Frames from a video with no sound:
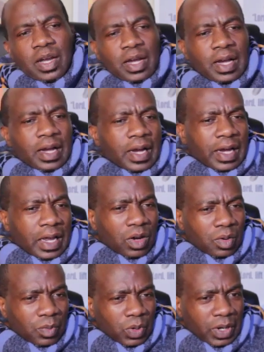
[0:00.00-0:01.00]
a
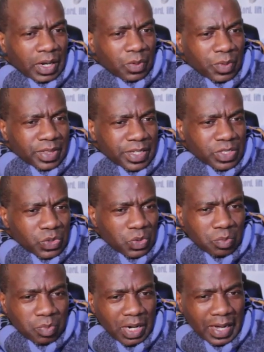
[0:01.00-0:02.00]
lobola with his
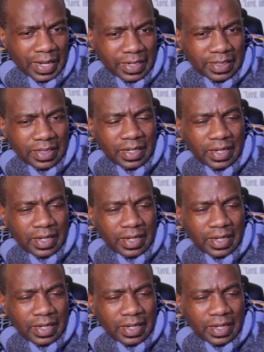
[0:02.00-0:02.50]
own blood